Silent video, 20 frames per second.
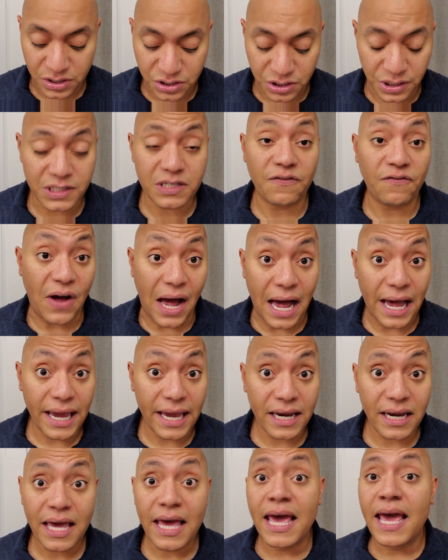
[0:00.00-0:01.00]
just
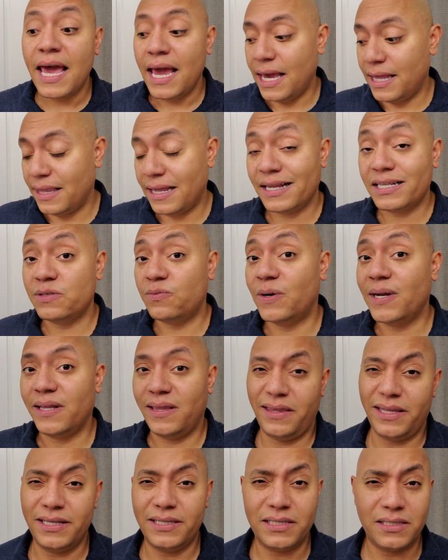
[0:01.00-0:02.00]
fine, and that's what it
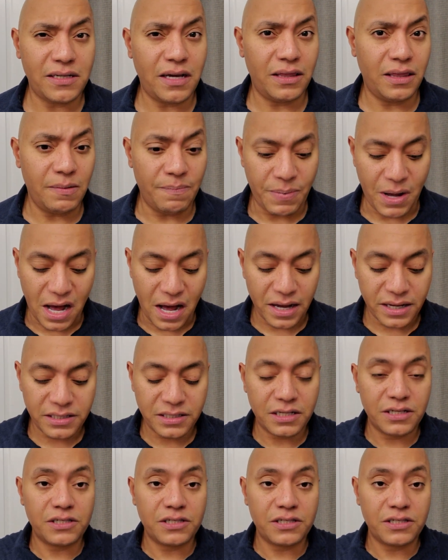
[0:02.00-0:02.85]
lists on the box.